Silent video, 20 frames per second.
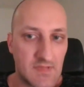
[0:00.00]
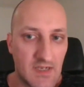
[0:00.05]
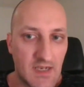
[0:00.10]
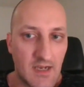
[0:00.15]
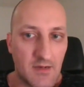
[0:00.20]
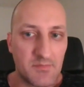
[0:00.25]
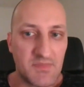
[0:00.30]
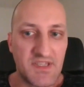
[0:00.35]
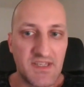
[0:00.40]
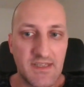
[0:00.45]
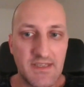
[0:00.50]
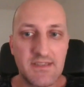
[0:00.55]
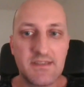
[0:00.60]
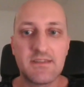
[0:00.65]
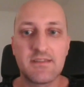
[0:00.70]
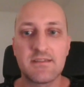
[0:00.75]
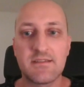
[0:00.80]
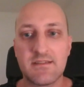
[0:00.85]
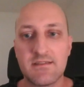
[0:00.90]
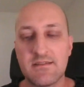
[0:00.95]

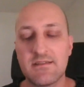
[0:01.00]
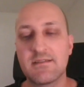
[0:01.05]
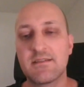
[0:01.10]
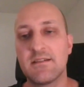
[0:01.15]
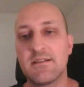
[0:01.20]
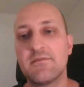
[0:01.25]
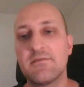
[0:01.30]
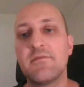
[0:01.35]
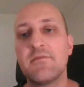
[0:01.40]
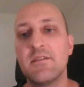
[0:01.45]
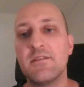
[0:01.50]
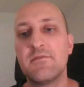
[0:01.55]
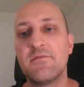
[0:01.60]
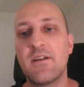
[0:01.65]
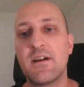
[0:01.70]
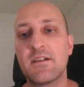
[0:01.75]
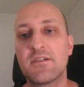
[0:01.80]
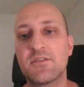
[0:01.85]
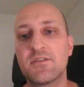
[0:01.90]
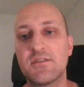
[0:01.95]
update kind of a
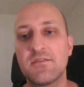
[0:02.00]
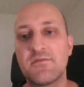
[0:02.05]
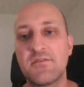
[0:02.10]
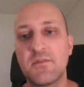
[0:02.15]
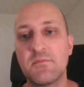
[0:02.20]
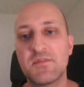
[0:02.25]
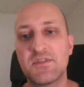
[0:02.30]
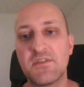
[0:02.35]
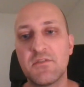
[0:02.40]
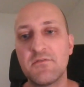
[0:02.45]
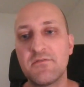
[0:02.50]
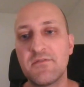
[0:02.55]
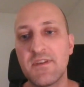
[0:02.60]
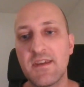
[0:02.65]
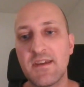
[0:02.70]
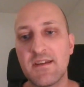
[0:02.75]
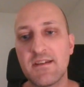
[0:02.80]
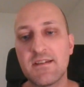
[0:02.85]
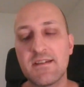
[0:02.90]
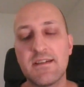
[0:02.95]
function from
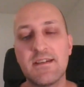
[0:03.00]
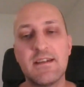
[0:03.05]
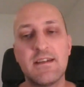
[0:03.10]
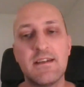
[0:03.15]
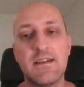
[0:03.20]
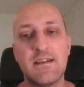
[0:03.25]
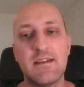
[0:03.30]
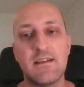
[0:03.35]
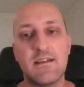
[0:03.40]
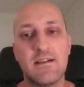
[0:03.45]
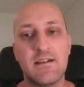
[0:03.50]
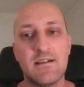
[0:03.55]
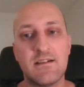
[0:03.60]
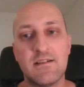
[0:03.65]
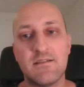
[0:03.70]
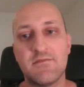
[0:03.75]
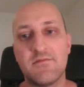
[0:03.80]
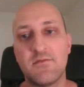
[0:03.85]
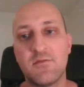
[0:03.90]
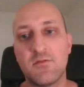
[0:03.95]
Sofia
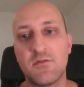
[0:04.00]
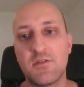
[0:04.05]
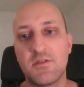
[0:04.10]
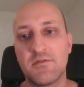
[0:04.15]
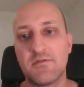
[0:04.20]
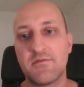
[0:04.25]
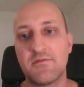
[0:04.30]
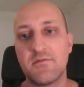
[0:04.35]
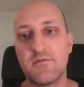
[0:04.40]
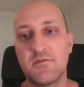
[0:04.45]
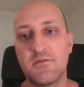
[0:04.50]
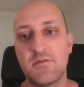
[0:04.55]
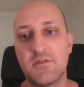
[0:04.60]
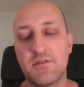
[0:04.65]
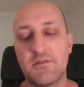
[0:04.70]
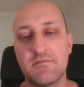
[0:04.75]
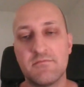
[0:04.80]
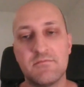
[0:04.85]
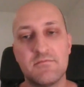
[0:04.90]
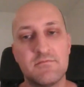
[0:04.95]

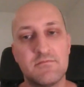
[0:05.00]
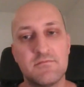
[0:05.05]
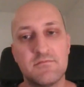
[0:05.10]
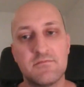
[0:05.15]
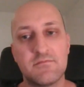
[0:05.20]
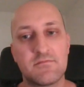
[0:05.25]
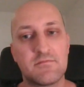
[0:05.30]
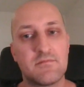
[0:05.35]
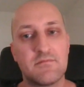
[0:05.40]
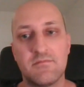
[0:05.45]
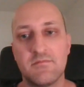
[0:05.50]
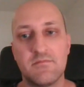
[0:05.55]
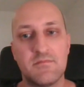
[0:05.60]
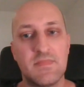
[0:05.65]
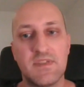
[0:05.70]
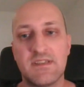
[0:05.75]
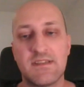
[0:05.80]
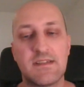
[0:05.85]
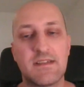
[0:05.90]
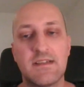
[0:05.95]
for
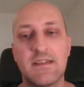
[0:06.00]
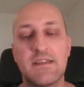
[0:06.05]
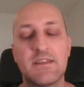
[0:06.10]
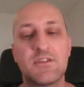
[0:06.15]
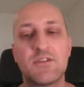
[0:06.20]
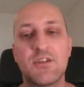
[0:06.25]
basically